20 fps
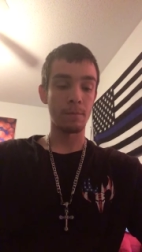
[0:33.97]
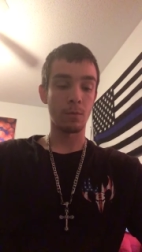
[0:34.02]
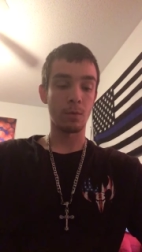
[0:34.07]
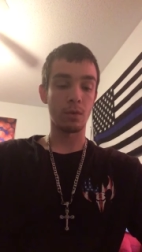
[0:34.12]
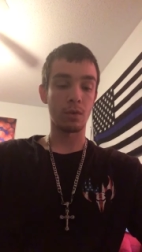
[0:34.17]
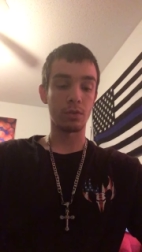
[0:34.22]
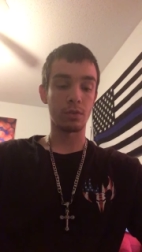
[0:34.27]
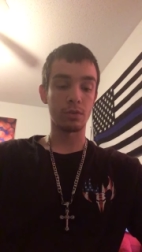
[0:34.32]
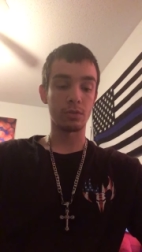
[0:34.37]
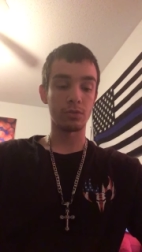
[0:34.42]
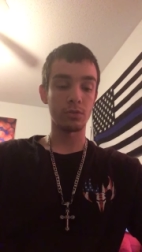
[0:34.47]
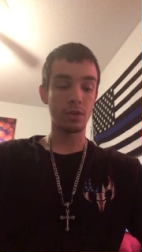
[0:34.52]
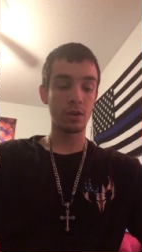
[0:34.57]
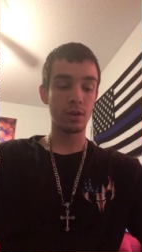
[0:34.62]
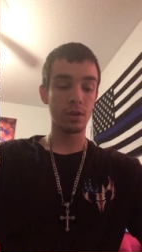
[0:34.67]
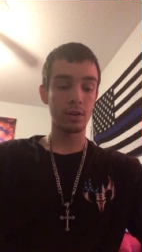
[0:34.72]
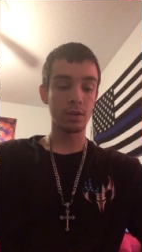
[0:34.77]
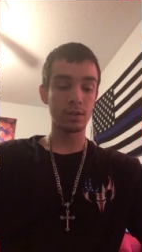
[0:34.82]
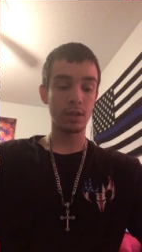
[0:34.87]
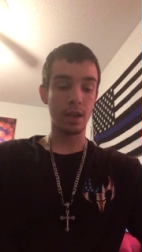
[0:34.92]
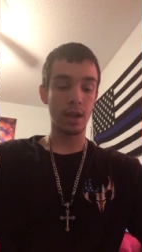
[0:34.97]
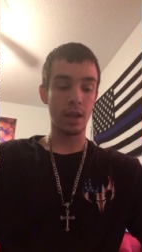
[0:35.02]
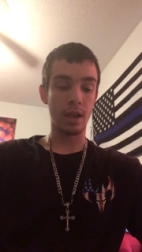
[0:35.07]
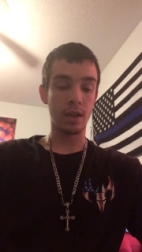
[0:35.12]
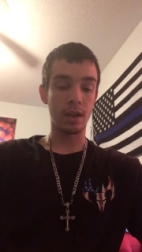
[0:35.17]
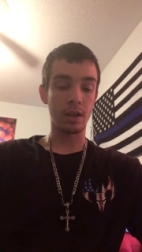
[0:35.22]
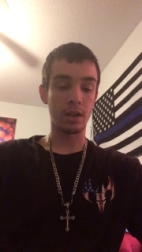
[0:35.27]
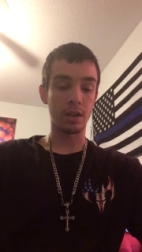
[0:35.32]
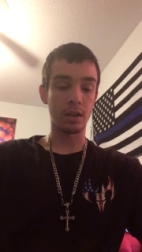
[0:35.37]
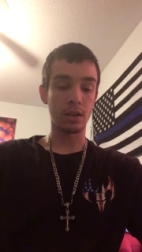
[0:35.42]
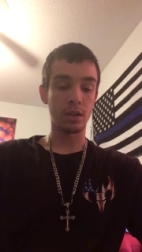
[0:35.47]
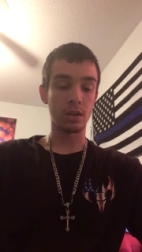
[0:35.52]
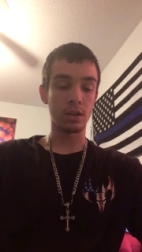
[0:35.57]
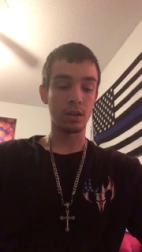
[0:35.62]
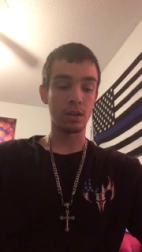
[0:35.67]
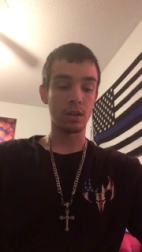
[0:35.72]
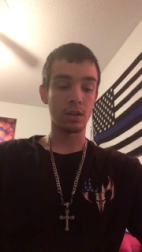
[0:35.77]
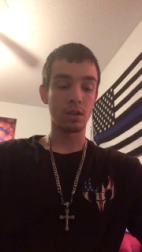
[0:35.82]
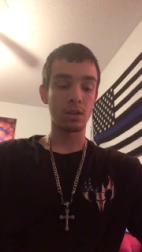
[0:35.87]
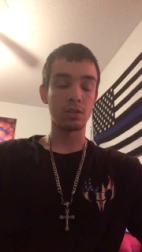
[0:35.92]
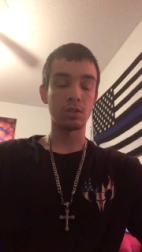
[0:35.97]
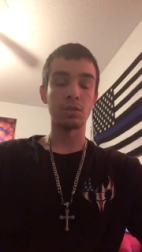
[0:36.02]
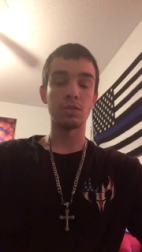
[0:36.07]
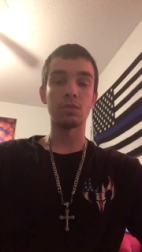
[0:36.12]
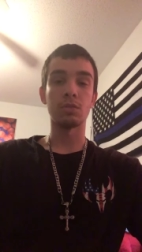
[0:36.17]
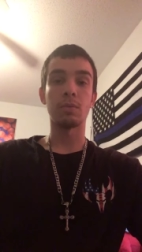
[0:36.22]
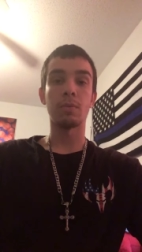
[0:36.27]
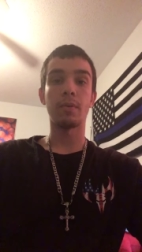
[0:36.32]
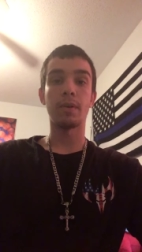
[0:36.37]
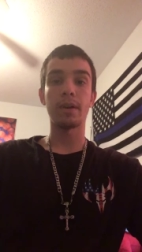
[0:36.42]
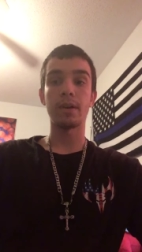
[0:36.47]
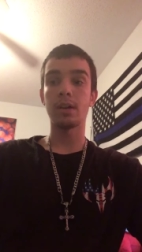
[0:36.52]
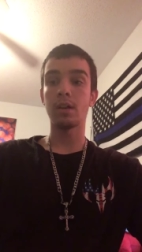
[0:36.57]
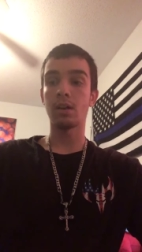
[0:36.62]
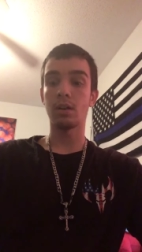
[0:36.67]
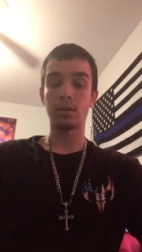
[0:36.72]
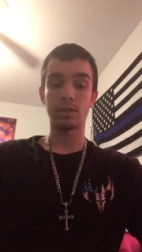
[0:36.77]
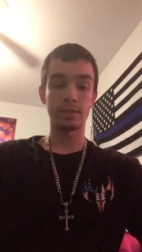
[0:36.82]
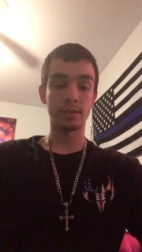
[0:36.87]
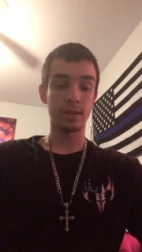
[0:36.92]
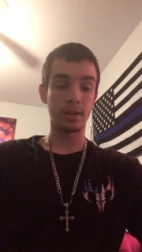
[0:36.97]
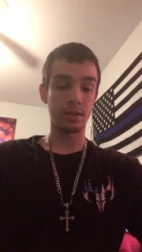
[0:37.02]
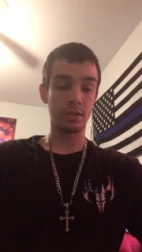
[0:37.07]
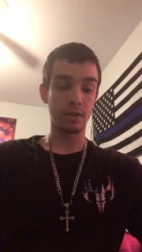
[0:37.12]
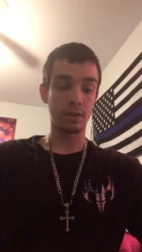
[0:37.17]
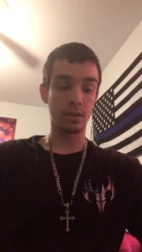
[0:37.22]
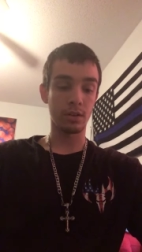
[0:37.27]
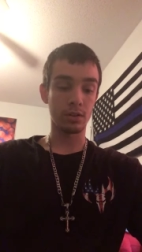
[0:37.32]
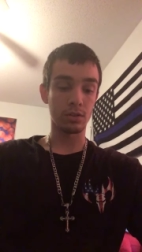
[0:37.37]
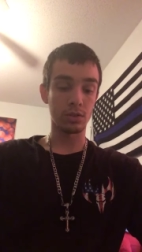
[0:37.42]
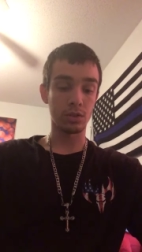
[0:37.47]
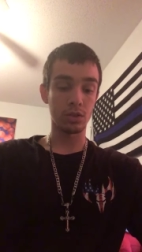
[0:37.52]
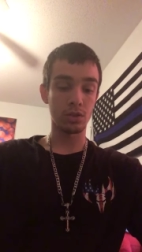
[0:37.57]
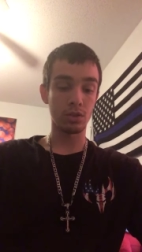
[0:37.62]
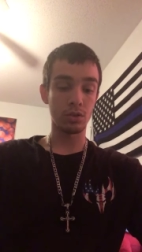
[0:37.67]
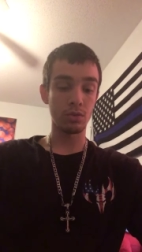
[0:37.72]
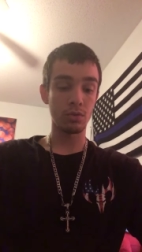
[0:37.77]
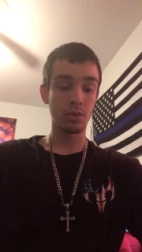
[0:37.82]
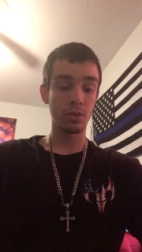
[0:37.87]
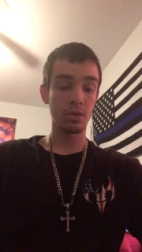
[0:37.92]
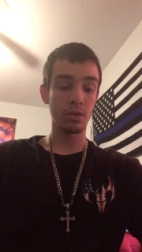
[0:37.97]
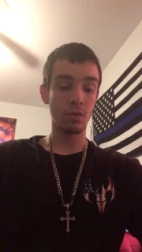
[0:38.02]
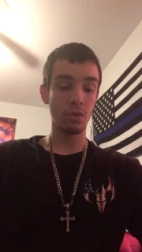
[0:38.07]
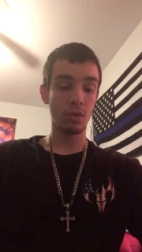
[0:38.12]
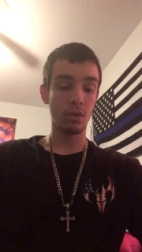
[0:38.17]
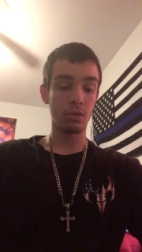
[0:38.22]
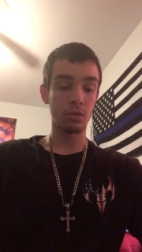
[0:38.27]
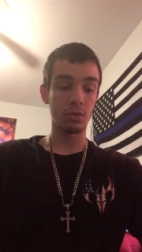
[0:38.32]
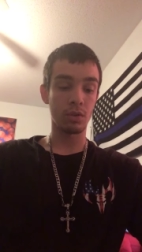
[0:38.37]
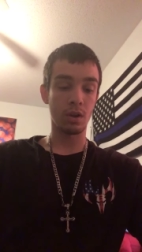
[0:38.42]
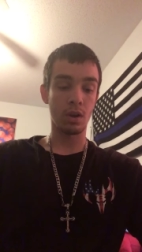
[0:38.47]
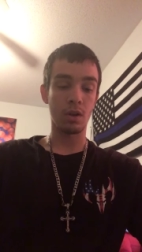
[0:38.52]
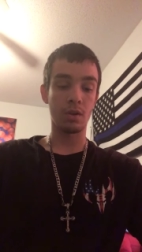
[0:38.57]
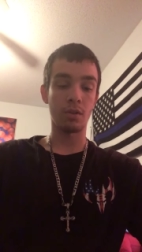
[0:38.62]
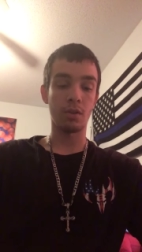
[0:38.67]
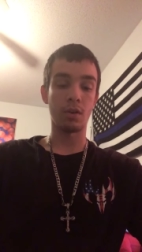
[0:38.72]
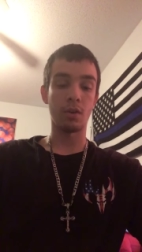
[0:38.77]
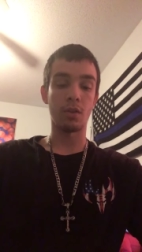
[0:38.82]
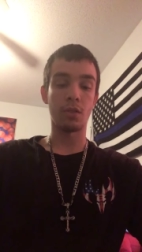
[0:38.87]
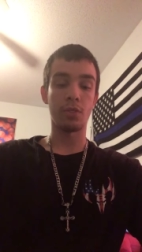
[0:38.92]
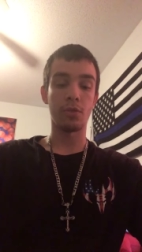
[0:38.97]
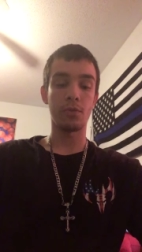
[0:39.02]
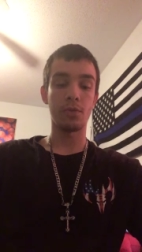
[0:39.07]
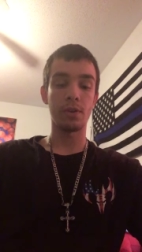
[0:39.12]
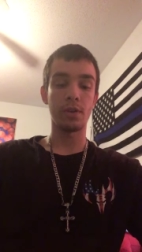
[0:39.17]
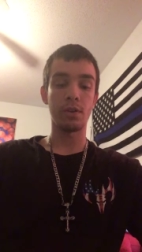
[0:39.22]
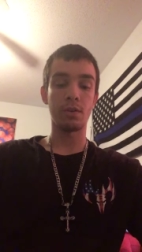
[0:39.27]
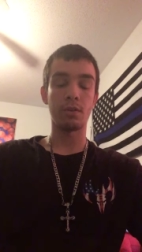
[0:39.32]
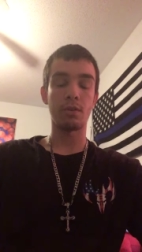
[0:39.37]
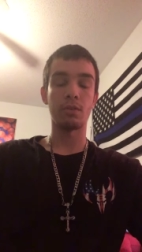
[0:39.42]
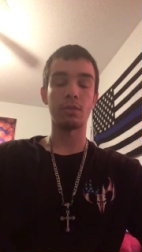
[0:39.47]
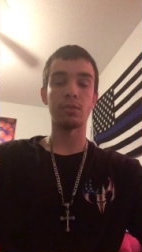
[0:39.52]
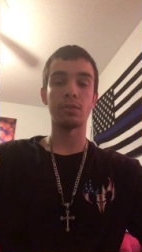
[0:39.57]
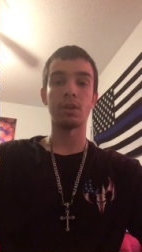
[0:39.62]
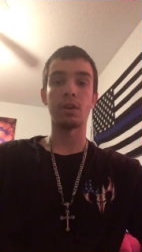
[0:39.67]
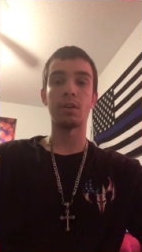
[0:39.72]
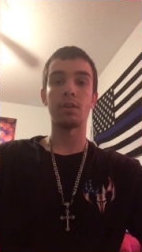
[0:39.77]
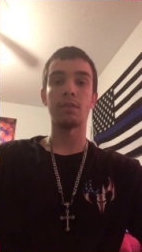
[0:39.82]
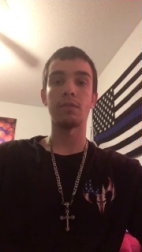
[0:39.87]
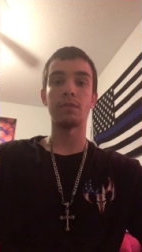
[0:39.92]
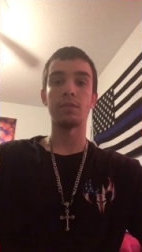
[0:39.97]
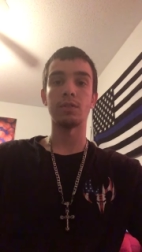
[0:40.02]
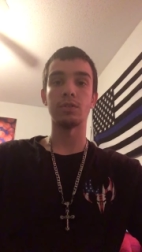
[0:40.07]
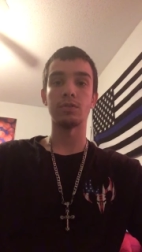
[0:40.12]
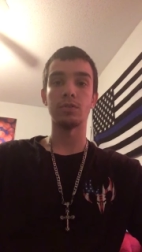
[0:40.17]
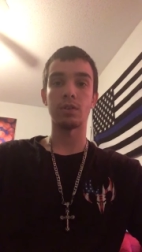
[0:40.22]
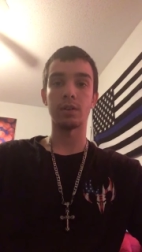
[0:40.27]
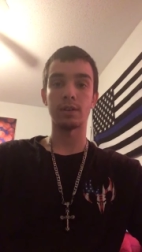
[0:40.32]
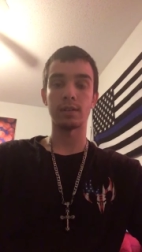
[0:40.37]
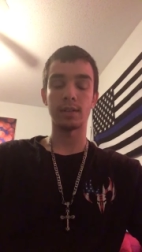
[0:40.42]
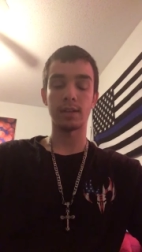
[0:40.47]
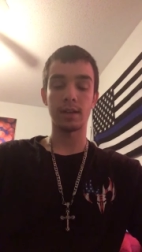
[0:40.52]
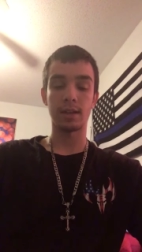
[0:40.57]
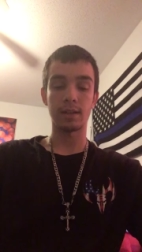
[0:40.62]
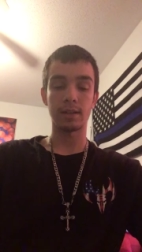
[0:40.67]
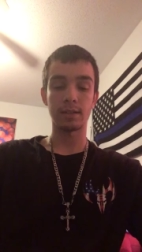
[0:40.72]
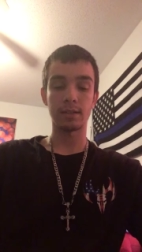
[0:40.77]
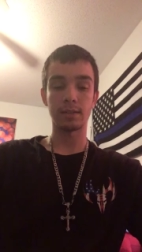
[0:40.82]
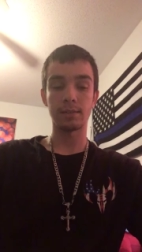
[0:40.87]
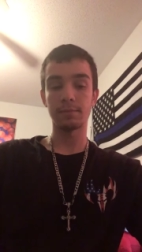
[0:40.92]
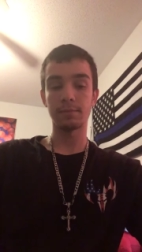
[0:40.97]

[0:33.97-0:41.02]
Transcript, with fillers: worth of drugs, and she was planning on selling her two year old daughter her three year old daughter for drug debt.